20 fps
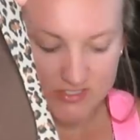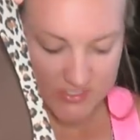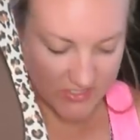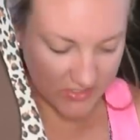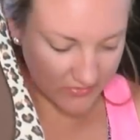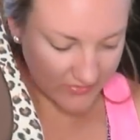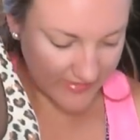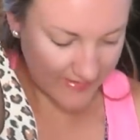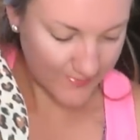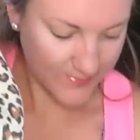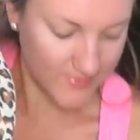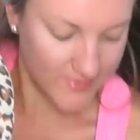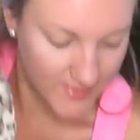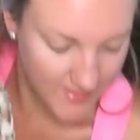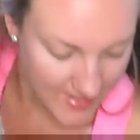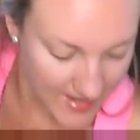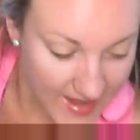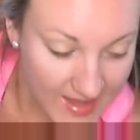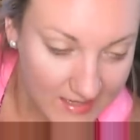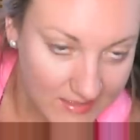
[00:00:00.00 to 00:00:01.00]
So
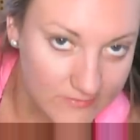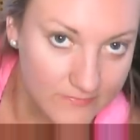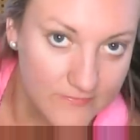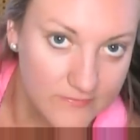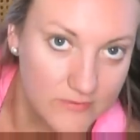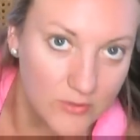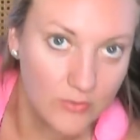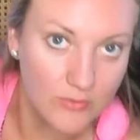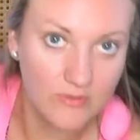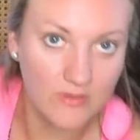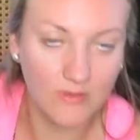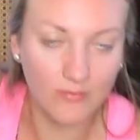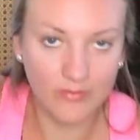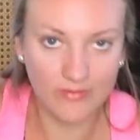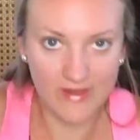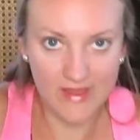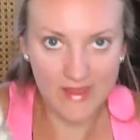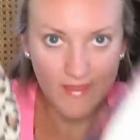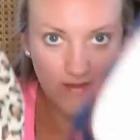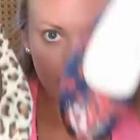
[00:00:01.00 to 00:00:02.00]
leopard and floral
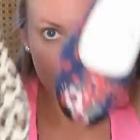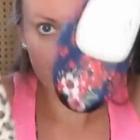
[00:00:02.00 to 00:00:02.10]
print